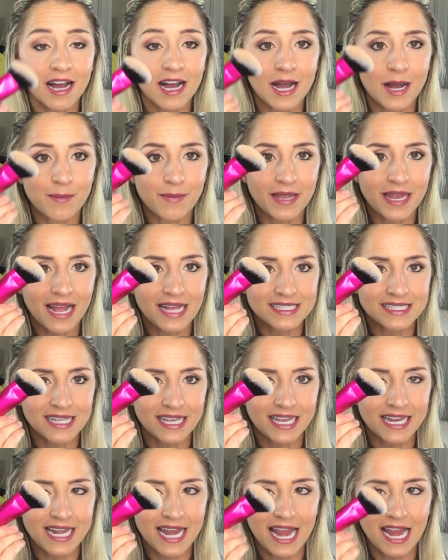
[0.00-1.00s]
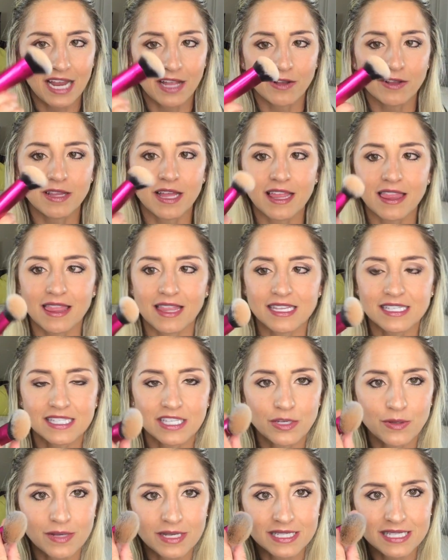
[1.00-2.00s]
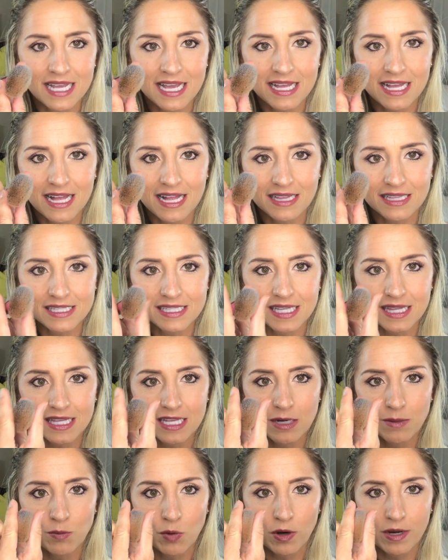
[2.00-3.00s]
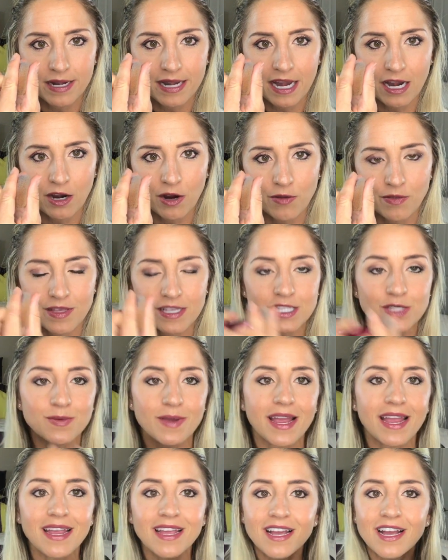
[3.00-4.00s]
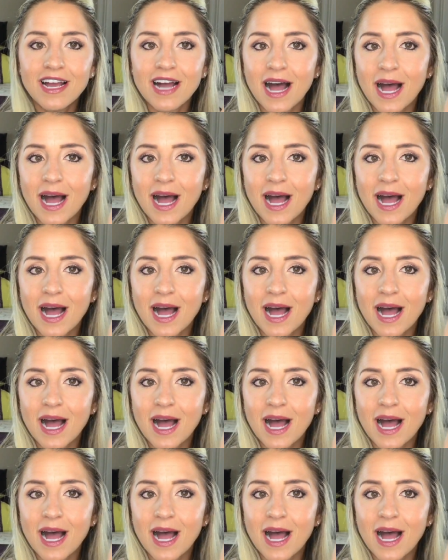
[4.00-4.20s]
It has like an angle like this, and you can tell it's a little more narrow this way.